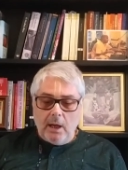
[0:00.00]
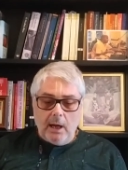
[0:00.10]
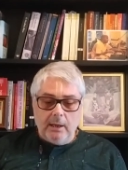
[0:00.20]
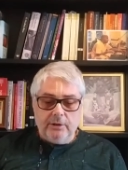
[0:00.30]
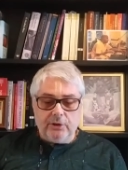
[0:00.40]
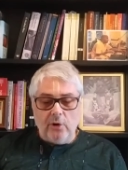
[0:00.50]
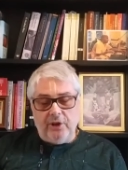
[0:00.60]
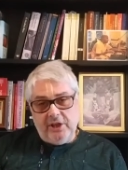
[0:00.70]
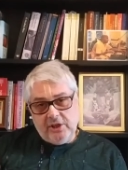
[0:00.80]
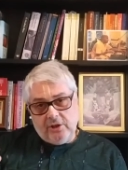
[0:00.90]
uh, so
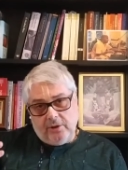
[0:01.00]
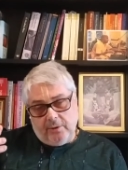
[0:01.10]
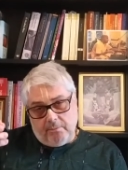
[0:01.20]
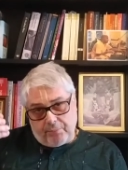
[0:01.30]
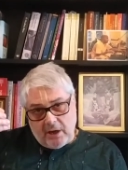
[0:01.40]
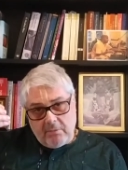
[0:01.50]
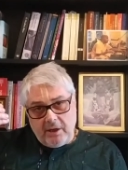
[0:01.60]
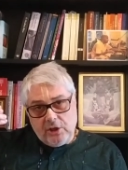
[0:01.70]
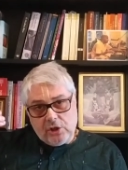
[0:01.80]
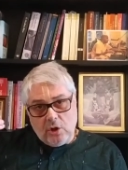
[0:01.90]
his
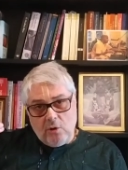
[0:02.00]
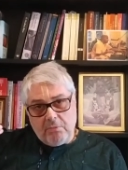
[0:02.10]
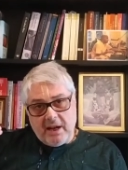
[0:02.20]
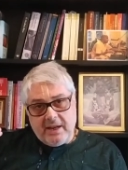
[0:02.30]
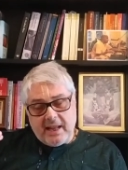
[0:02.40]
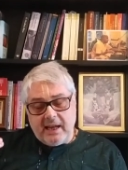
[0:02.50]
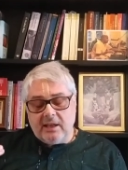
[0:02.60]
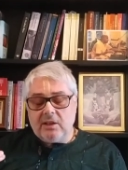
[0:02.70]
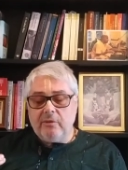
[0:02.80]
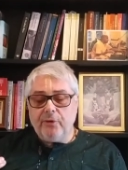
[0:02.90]
Brahman is known by
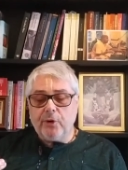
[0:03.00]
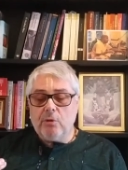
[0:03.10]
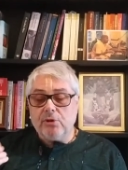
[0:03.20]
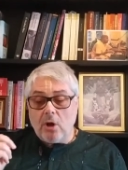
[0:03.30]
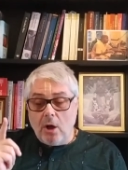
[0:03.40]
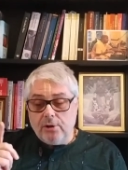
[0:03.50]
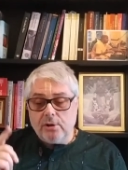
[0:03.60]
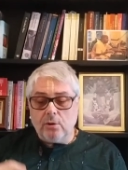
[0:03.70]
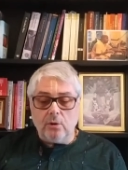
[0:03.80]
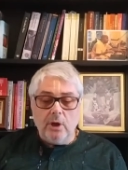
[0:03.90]
negative terms
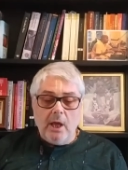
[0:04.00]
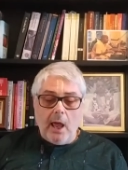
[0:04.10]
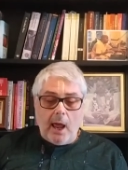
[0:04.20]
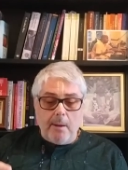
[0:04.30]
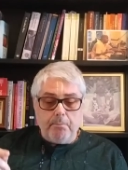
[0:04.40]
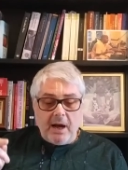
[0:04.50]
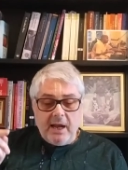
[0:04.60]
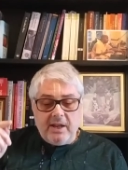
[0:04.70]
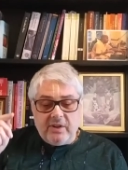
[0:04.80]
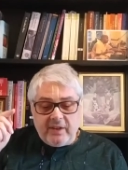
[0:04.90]
also, and
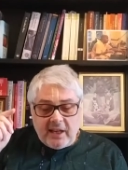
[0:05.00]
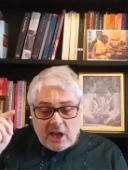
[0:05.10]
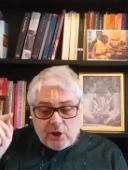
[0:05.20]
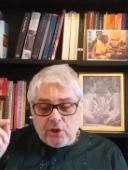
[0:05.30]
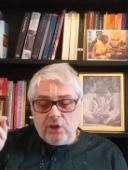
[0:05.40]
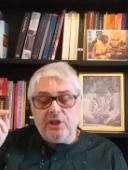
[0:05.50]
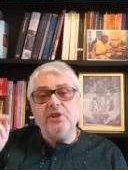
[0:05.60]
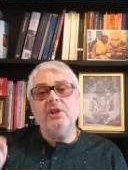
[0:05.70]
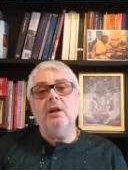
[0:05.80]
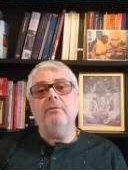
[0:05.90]
by negation
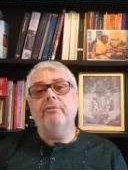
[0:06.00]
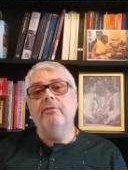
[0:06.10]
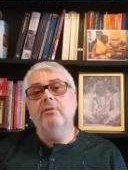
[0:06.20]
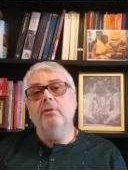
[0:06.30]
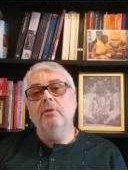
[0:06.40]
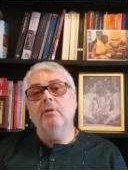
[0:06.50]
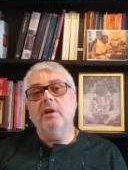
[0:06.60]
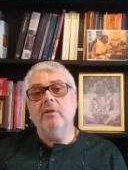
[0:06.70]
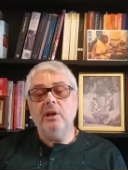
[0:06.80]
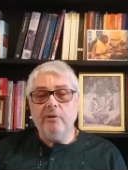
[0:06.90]
itself.
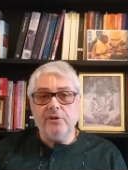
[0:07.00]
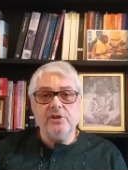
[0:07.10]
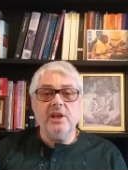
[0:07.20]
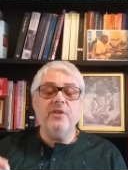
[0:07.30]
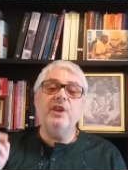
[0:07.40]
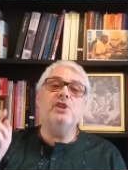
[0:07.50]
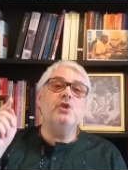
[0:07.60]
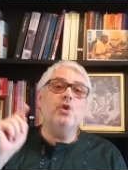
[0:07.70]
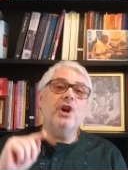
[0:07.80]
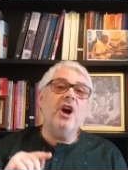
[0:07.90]
Even if you say there is
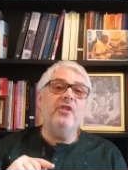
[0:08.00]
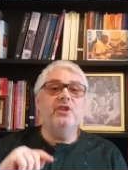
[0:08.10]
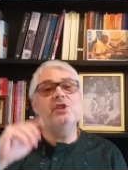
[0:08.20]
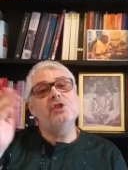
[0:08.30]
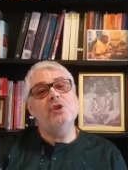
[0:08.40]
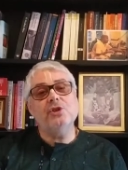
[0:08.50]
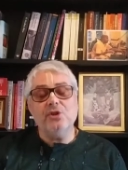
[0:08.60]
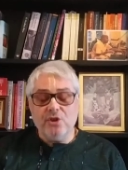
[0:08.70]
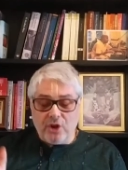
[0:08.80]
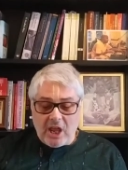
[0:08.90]
no God, this is
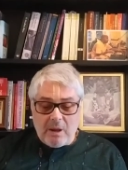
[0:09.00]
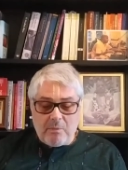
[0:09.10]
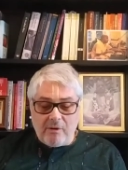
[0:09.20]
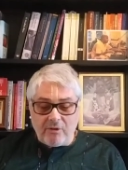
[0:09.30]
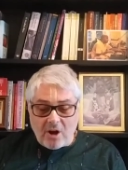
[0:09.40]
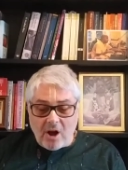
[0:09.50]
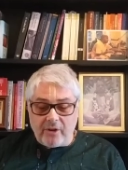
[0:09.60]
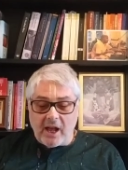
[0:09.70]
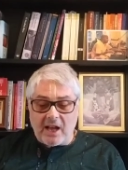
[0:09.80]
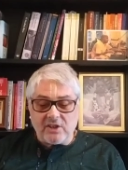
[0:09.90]
also a name of
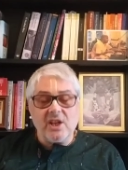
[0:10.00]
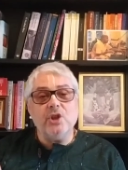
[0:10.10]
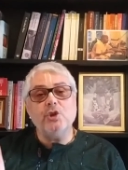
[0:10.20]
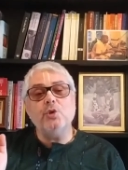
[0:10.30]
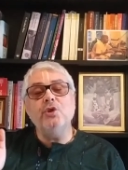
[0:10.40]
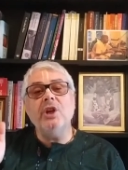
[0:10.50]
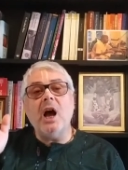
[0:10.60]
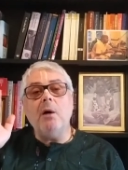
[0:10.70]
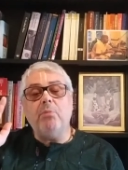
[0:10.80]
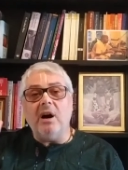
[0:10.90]
God. Asat Shunya
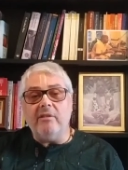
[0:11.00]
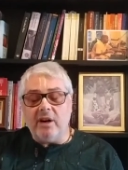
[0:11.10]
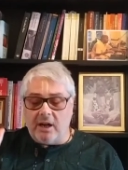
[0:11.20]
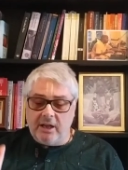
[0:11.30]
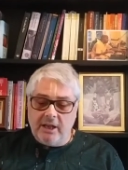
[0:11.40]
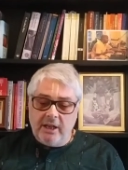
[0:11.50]
Abhava.